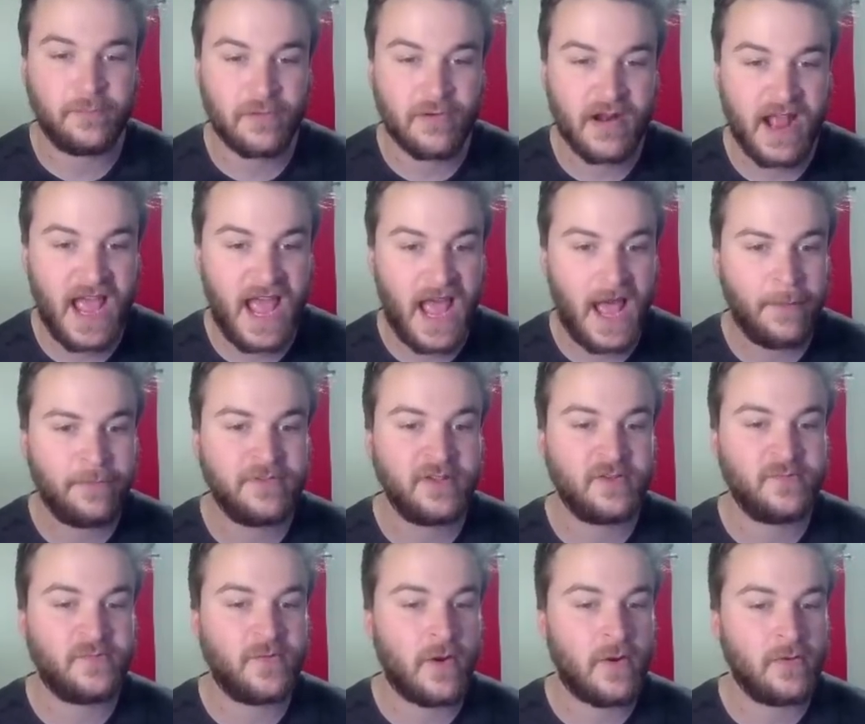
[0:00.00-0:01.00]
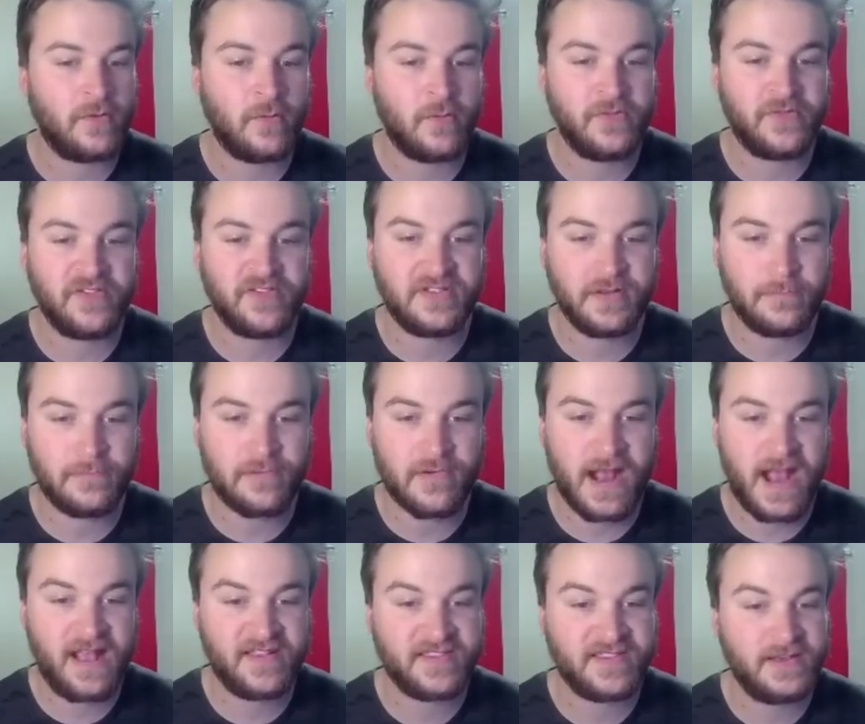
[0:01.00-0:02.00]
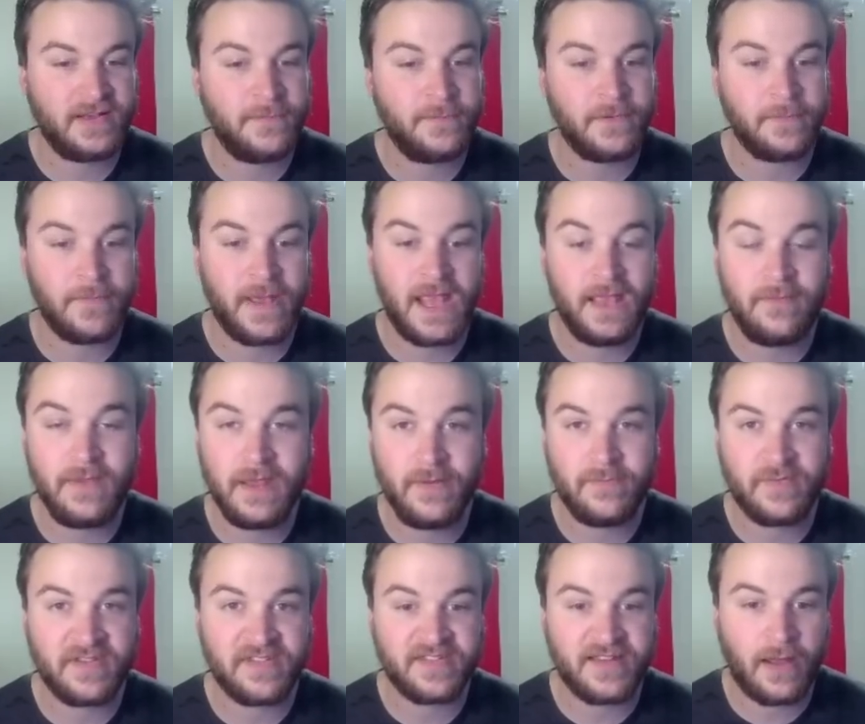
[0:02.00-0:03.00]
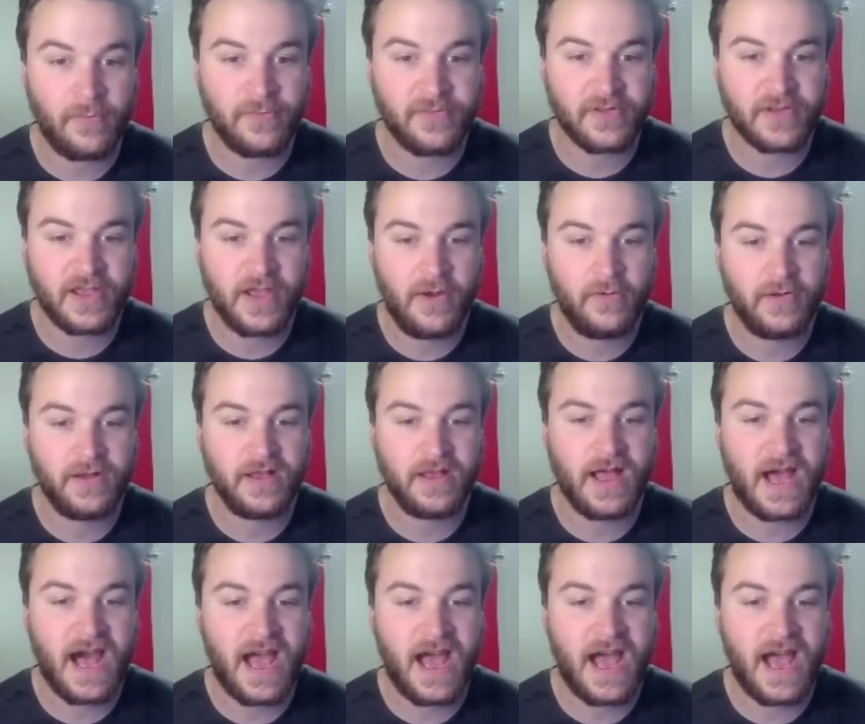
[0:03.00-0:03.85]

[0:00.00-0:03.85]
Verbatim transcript: perhaps as far north as Nebraska, but maybe even South Dakota,